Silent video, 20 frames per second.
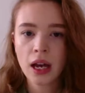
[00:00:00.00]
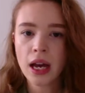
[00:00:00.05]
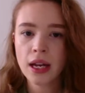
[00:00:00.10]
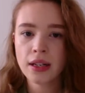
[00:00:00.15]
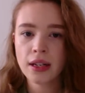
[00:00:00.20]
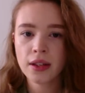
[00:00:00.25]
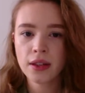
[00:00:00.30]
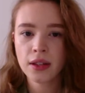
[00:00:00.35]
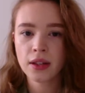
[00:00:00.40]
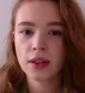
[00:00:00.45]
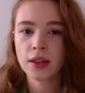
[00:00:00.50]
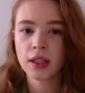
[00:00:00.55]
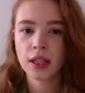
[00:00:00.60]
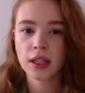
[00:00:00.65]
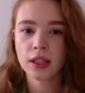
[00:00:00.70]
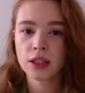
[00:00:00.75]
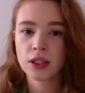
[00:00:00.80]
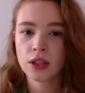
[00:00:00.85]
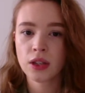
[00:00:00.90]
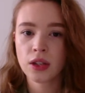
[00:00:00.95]
Another
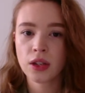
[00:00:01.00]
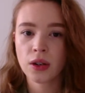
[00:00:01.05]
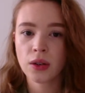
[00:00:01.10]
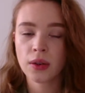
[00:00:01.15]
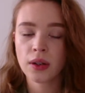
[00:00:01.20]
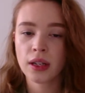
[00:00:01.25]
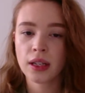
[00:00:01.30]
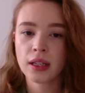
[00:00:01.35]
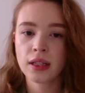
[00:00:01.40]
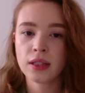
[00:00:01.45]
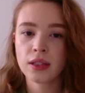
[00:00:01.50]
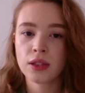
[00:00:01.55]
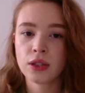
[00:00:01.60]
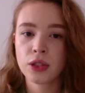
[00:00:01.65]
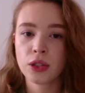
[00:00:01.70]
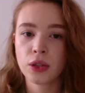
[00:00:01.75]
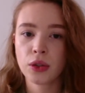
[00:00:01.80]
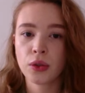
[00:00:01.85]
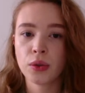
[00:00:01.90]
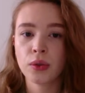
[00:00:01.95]
thing to note is
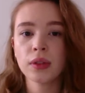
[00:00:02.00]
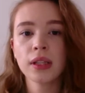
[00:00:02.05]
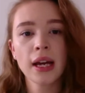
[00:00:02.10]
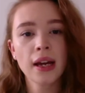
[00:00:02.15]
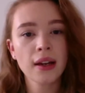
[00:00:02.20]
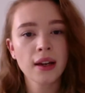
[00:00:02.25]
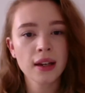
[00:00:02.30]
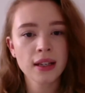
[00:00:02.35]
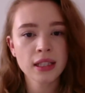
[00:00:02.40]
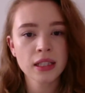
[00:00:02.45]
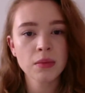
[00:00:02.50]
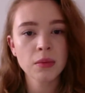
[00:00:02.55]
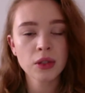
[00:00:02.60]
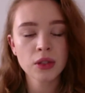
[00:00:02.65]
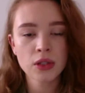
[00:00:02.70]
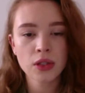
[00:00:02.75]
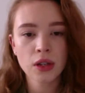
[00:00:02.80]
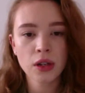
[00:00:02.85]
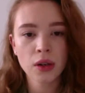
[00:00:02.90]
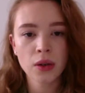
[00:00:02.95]
to let
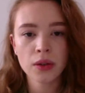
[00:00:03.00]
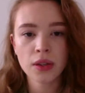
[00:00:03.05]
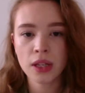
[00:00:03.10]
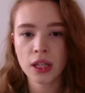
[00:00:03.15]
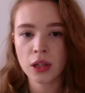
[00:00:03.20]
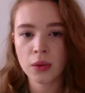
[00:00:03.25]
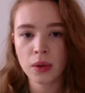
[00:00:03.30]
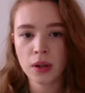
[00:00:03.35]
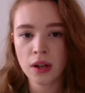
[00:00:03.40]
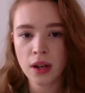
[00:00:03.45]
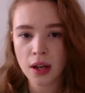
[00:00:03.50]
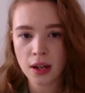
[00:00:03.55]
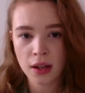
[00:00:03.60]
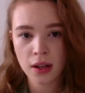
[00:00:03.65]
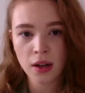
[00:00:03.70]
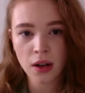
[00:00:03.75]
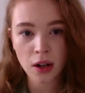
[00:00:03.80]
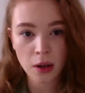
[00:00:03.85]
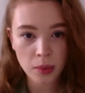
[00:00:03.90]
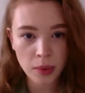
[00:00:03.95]
customers know that you are not
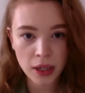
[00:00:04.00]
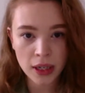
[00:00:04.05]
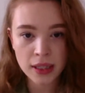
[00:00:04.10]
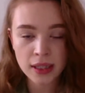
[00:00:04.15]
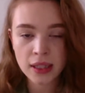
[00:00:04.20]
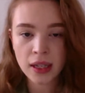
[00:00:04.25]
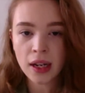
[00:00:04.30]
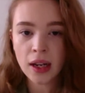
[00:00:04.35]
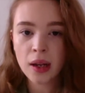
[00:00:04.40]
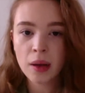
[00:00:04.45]
an arborist,